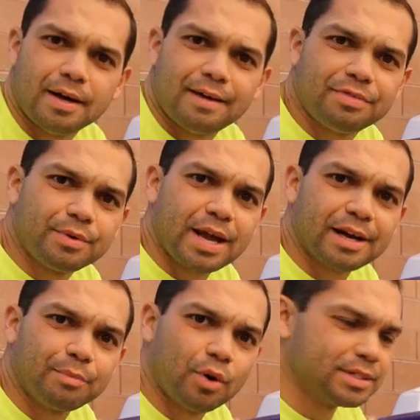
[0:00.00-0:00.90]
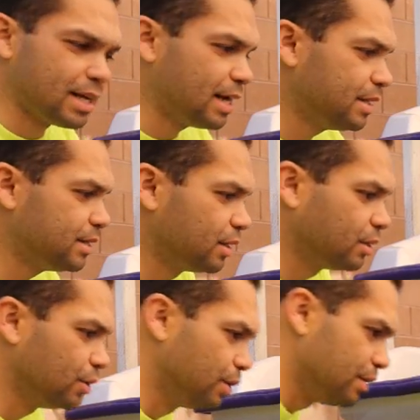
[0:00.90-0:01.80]
I have three anchor points that I need to
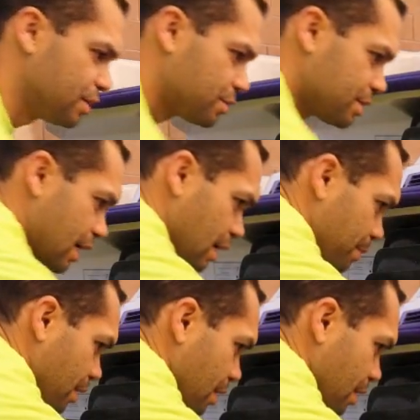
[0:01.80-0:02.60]
include in this setup.